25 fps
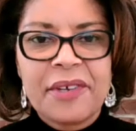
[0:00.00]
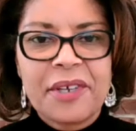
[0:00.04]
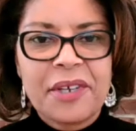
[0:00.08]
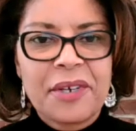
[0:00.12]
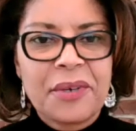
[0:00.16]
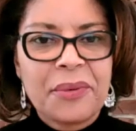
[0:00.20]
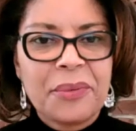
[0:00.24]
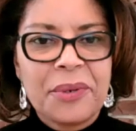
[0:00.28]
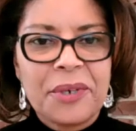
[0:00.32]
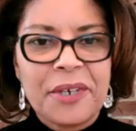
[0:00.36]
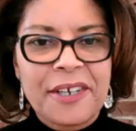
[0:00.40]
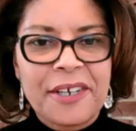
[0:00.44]

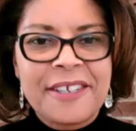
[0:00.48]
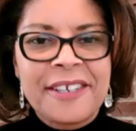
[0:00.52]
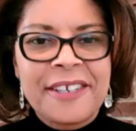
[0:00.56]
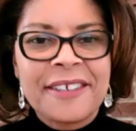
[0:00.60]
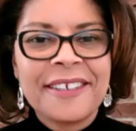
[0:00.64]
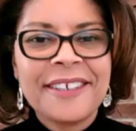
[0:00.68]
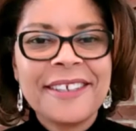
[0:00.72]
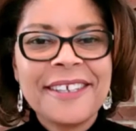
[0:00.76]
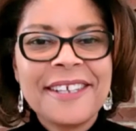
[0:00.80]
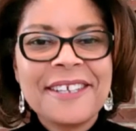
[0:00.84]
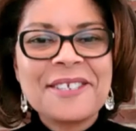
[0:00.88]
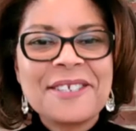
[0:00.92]
going to work.
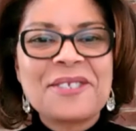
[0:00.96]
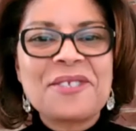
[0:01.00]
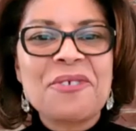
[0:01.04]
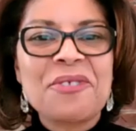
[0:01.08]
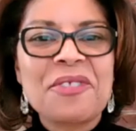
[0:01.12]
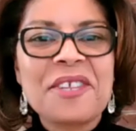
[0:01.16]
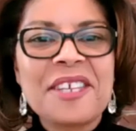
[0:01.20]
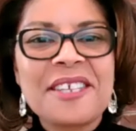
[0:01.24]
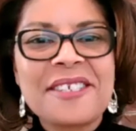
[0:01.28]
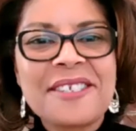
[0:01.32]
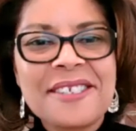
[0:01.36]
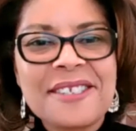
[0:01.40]
So
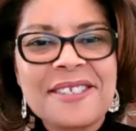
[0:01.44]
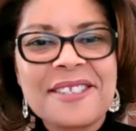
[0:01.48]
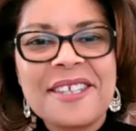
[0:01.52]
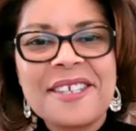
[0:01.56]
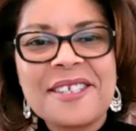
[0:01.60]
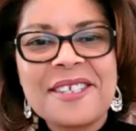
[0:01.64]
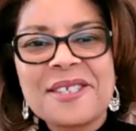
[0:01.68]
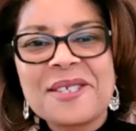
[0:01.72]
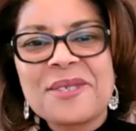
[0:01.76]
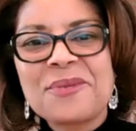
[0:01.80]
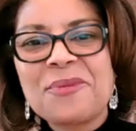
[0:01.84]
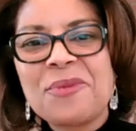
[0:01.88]
this is
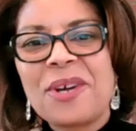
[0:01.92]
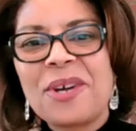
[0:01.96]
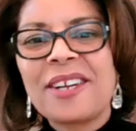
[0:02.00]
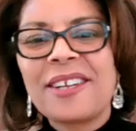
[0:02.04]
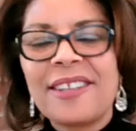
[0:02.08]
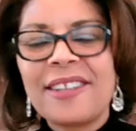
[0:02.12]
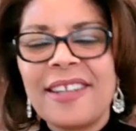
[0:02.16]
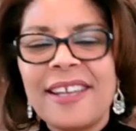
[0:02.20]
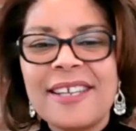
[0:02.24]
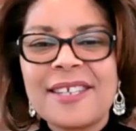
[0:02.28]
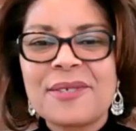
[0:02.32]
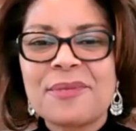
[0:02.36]
one
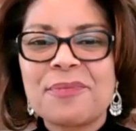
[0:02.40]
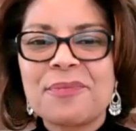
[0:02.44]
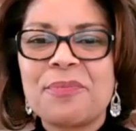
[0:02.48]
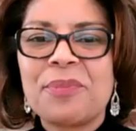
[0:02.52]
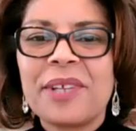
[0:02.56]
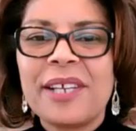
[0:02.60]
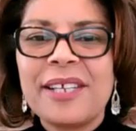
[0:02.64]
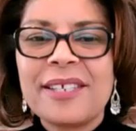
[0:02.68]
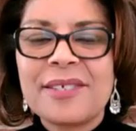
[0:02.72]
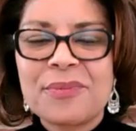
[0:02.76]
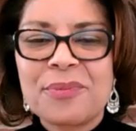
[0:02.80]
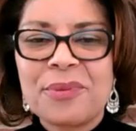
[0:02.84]

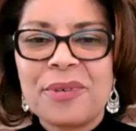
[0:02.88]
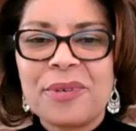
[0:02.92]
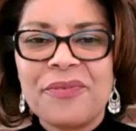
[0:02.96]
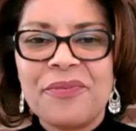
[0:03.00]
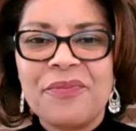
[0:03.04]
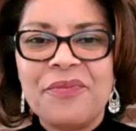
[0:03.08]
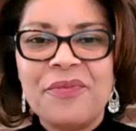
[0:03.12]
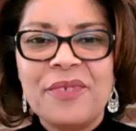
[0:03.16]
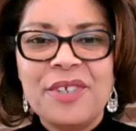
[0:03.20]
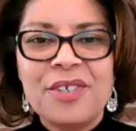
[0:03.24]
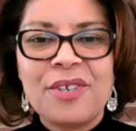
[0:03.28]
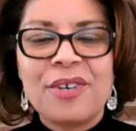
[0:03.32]
place where,
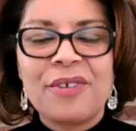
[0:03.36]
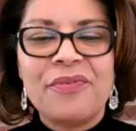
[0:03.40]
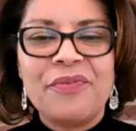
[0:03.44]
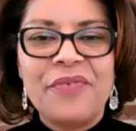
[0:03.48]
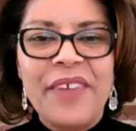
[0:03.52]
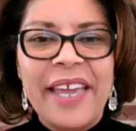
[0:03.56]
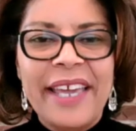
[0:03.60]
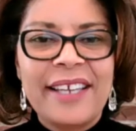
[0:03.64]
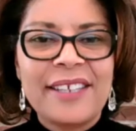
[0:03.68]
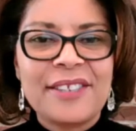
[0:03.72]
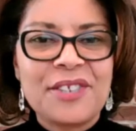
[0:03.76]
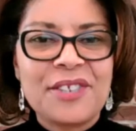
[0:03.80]
you know,
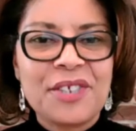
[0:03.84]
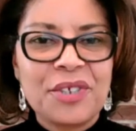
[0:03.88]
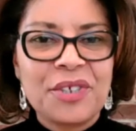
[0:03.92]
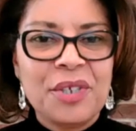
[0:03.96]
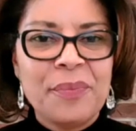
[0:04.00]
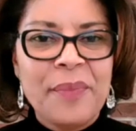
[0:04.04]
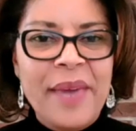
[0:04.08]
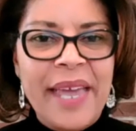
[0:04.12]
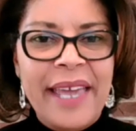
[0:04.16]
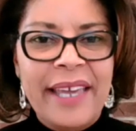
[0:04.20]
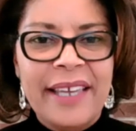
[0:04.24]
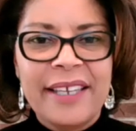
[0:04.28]
fake it till
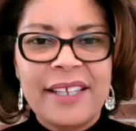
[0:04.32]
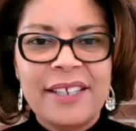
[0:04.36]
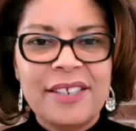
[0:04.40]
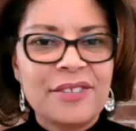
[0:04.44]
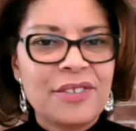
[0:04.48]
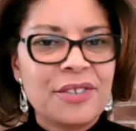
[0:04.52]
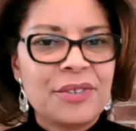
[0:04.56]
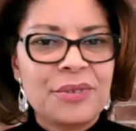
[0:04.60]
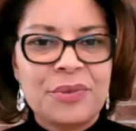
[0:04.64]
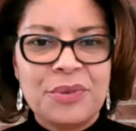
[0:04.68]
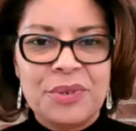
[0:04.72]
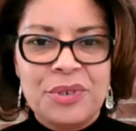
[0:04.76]
you make it.
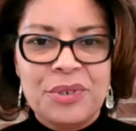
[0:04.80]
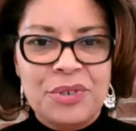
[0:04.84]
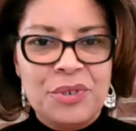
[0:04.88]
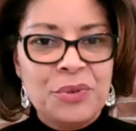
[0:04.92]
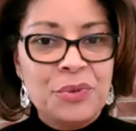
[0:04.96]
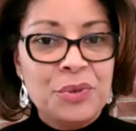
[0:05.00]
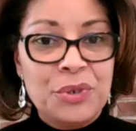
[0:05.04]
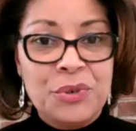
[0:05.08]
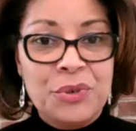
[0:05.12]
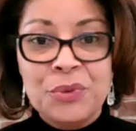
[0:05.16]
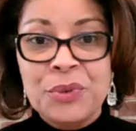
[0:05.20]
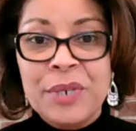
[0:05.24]

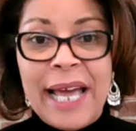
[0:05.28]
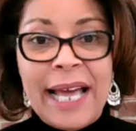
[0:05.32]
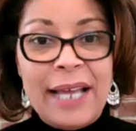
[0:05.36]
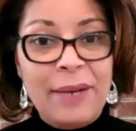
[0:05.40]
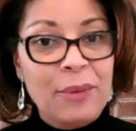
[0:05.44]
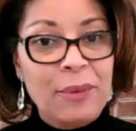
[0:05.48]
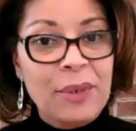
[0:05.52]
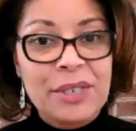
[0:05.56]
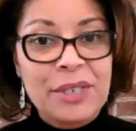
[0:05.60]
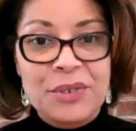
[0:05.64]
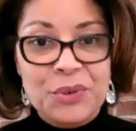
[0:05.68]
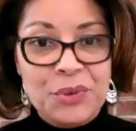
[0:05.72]
Do
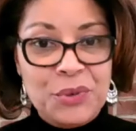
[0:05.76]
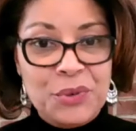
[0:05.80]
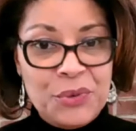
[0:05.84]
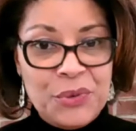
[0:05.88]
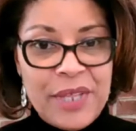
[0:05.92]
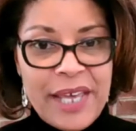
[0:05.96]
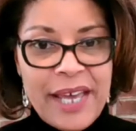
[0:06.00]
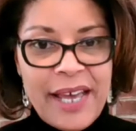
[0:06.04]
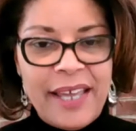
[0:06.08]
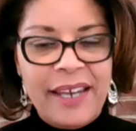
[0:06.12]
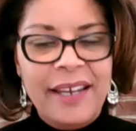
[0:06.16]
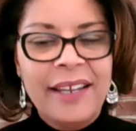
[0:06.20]
not want to do
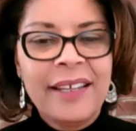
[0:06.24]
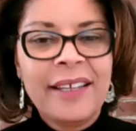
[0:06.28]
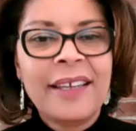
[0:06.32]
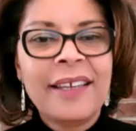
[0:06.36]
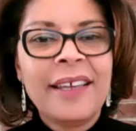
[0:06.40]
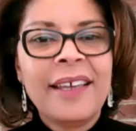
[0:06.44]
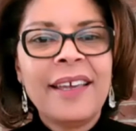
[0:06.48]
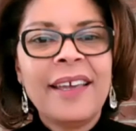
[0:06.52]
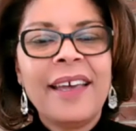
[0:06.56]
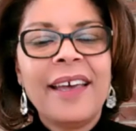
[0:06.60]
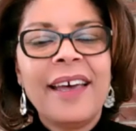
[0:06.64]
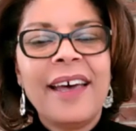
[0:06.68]
that.
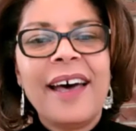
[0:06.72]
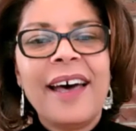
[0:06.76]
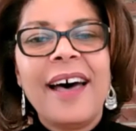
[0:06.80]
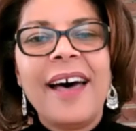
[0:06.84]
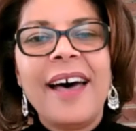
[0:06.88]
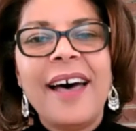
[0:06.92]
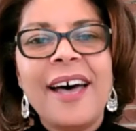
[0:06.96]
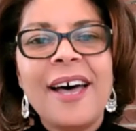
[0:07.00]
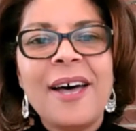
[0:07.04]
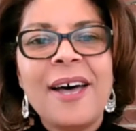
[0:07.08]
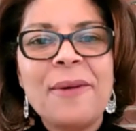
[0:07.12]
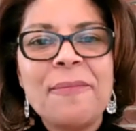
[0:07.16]

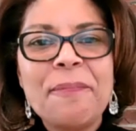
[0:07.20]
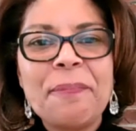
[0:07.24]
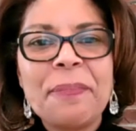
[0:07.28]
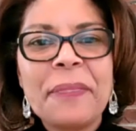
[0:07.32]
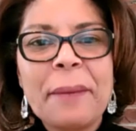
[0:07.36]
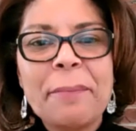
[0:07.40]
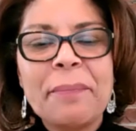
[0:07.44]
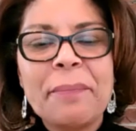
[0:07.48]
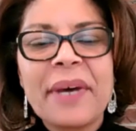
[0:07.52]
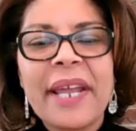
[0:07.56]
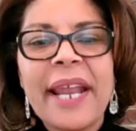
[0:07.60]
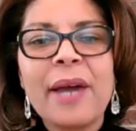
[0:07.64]

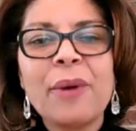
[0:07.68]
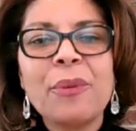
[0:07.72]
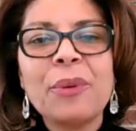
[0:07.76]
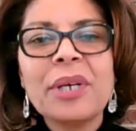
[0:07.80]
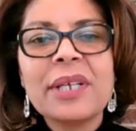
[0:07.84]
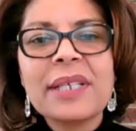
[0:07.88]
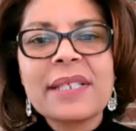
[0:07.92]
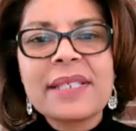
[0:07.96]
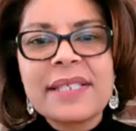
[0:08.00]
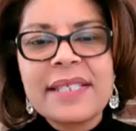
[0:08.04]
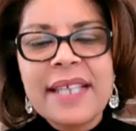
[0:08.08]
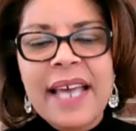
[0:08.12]
But I
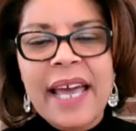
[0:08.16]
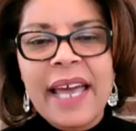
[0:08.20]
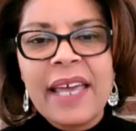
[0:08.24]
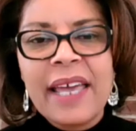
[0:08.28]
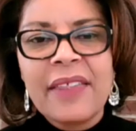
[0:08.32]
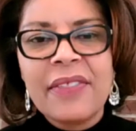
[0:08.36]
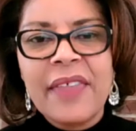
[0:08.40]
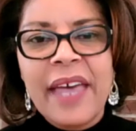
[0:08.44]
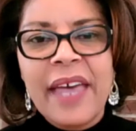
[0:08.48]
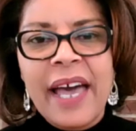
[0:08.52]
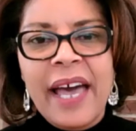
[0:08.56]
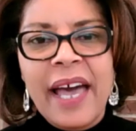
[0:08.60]
will
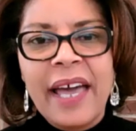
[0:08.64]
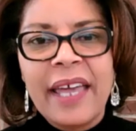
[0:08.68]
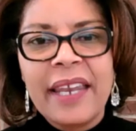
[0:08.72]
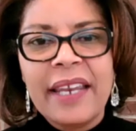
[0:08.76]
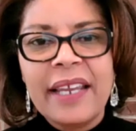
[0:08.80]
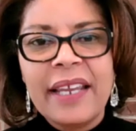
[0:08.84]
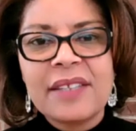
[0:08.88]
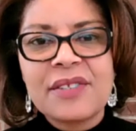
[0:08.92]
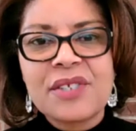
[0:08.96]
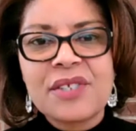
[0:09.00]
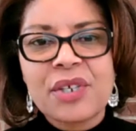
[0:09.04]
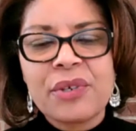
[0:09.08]
say that
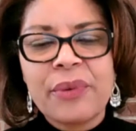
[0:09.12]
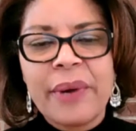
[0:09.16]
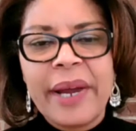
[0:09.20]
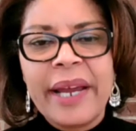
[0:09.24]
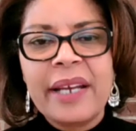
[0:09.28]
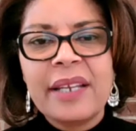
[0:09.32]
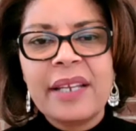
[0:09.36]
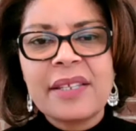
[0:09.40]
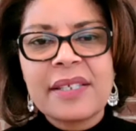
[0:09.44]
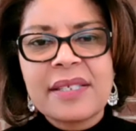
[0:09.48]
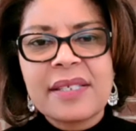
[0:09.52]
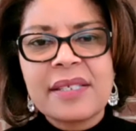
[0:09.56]

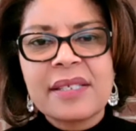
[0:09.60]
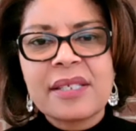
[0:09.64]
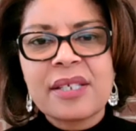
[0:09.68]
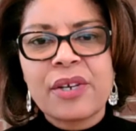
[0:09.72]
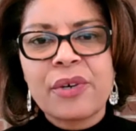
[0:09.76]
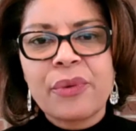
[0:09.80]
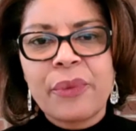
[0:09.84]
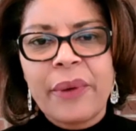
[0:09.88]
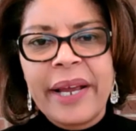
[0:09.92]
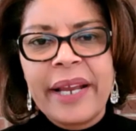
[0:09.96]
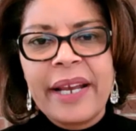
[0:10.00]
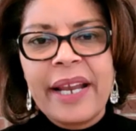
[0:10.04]
this is a
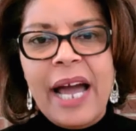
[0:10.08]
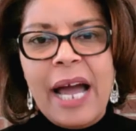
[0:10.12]
great